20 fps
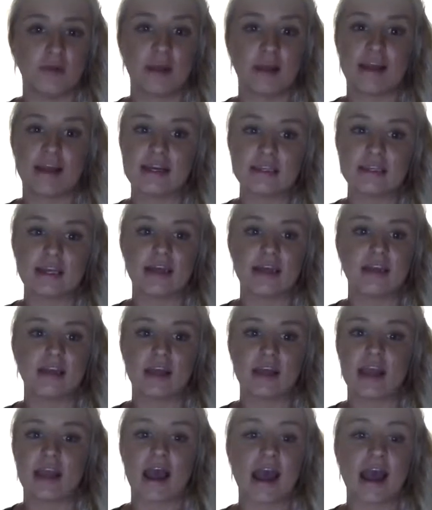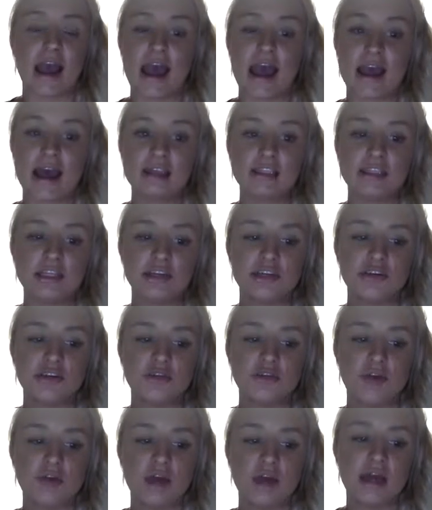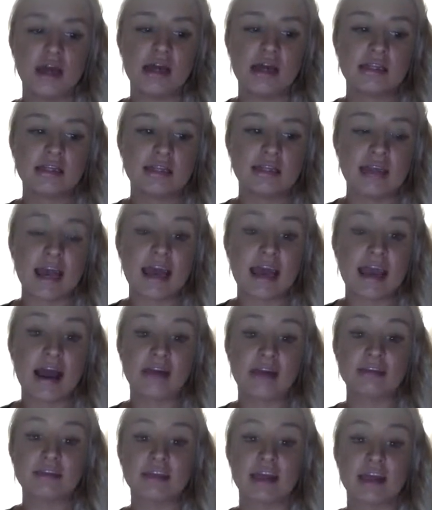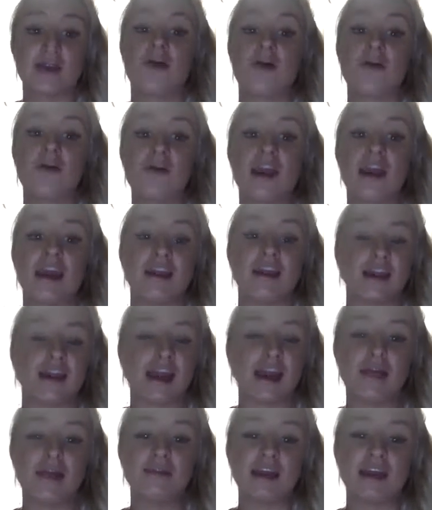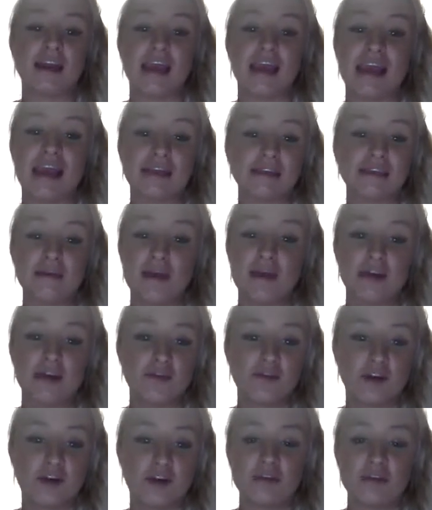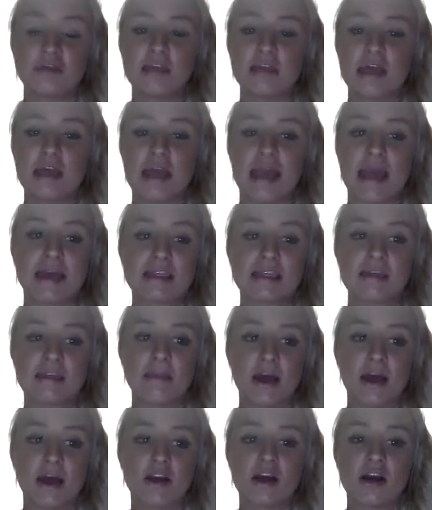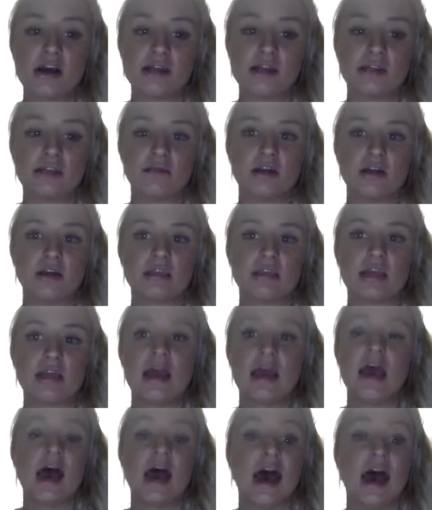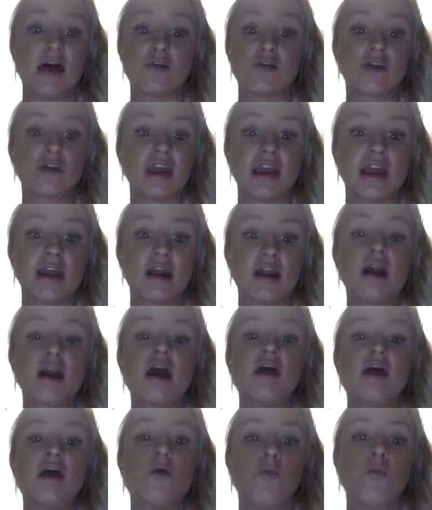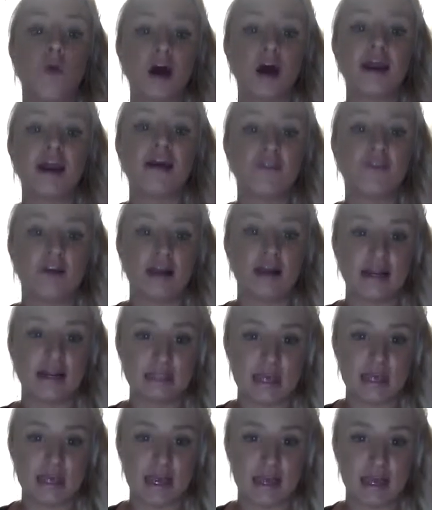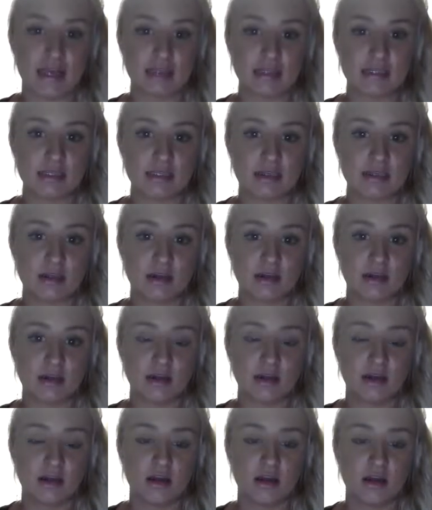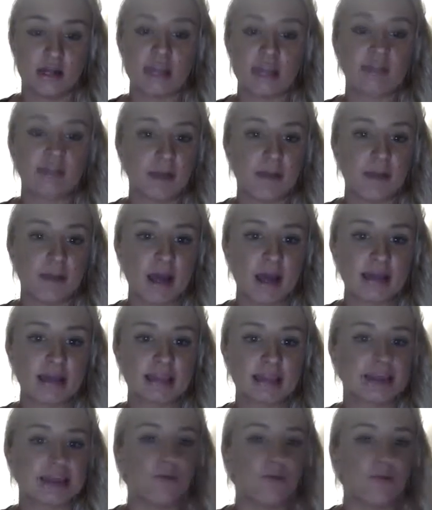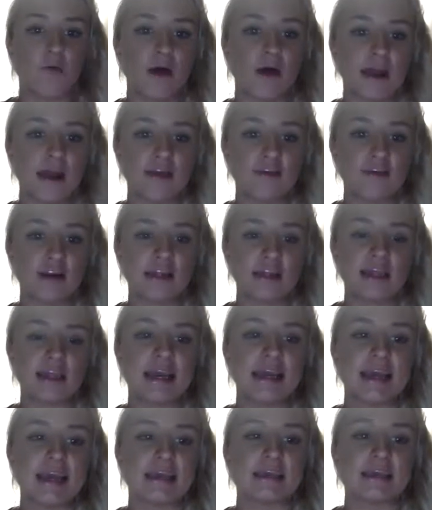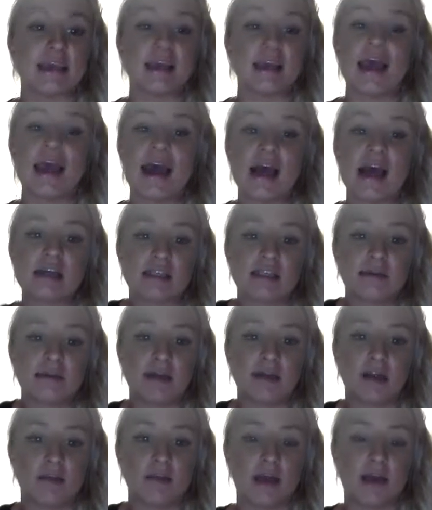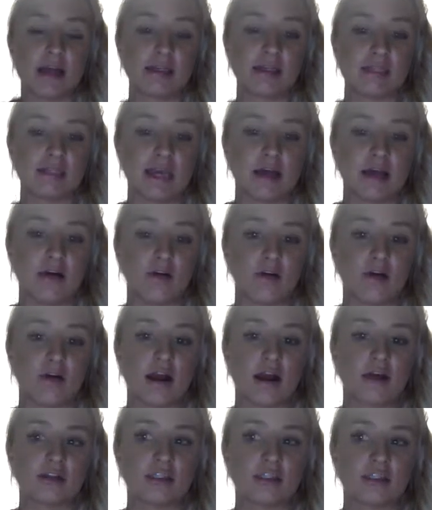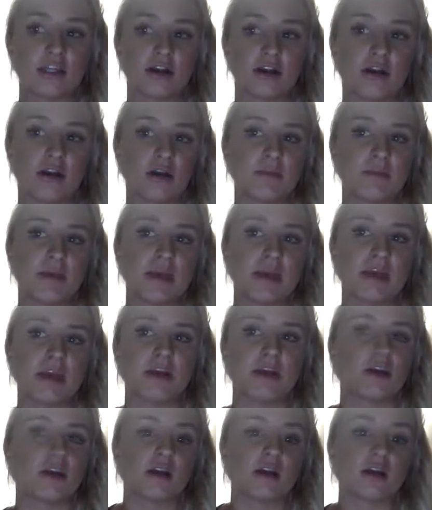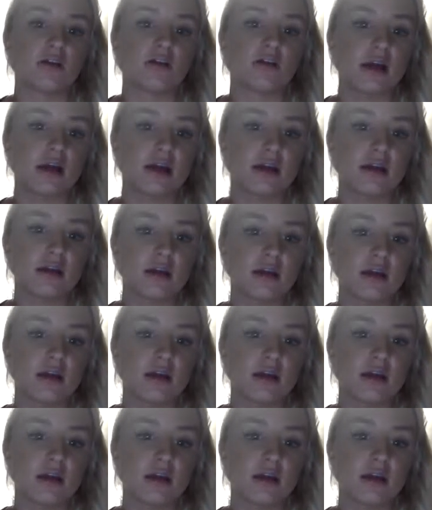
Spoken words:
Like I said, like I had to today, I was like, okay, like I'm getting X amount of volume today, X amount of customers. I don't care, whatever it takes. That's my mindset, whatever it takes. And that has to be your mindset, or else you're going to quit.